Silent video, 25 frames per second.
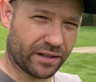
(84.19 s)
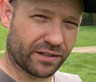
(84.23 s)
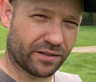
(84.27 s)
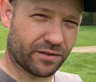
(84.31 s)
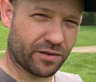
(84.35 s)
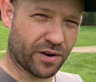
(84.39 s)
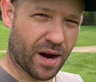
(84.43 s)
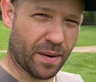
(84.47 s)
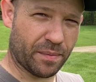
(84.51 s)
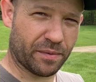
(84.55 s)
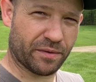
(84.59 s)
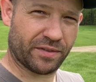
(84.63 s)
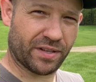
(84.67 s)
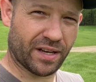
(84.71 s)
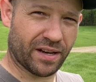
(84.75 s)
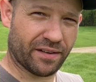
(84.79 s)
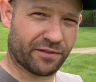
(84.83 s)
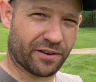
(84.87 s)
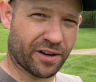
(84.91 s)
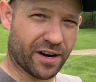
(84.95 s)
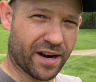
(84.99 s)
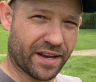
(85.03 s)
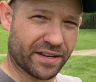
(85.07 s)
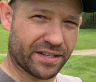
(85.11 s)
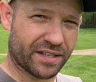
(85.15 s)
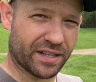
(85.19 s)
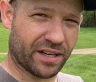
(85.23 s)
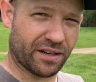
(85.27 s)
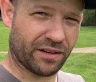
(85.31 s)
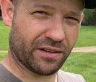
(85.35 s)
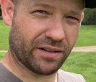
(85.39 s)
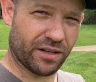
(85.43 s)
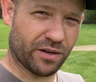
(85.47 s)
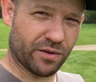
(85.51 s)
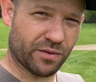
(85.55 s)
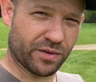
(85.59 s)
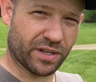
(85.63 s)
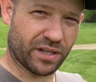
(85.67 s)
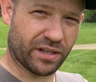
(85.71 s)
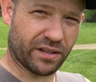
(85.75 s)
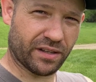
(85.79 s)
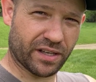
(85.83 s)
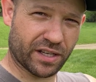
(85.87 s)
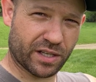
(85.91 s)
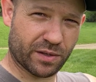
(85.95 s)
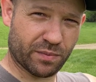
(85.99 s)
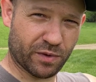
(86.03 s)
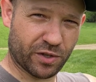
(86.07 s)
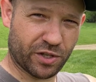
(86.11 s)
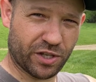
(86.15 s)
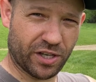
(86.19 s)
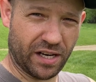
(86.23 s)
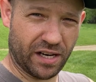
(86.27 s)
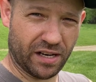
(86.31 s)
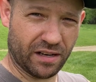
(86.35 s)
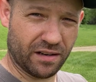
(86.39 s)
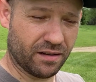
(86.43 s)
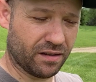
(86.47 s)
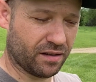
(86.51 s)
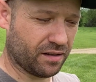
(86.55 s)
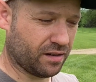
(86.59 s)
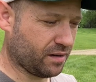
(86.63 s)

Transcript: crop of Teff grass in using this machine.